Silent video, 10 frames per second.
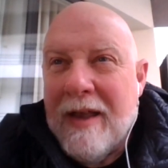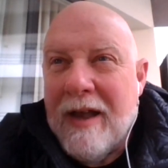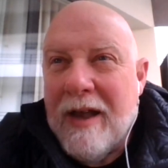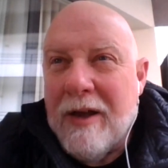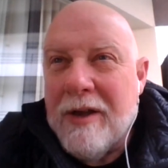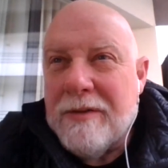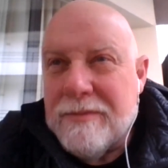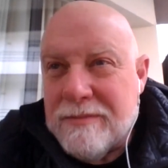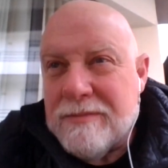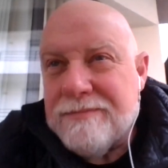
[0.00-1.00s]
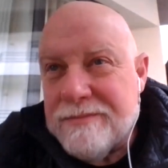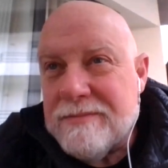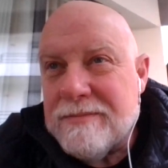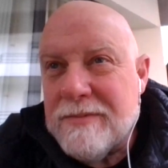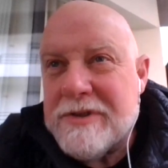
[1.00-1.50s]
uh,
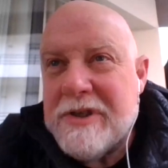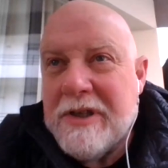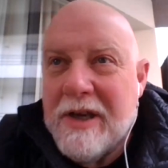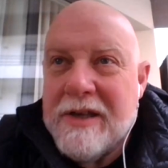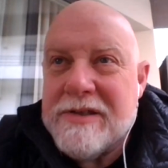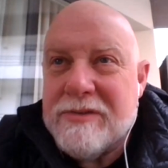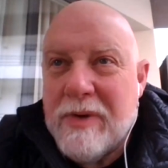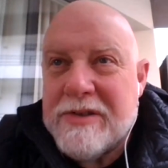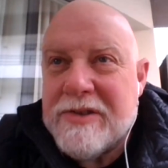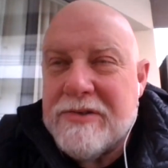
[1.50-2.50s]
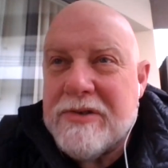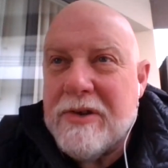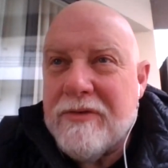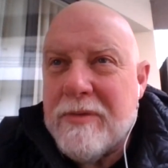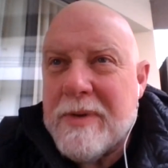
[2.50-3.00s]
which he does, rescues
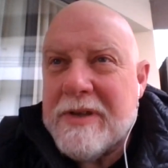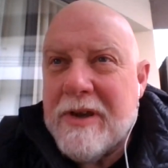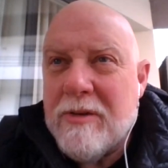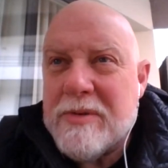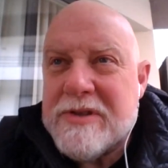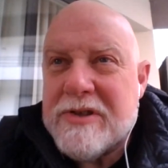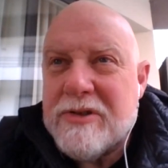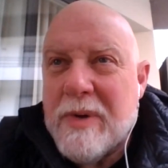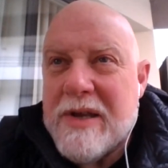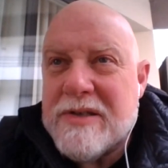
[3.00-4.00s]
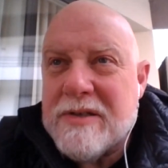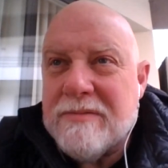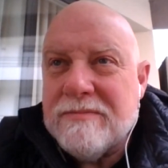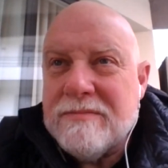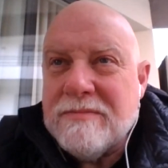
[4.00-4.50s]
her from a terrible situation,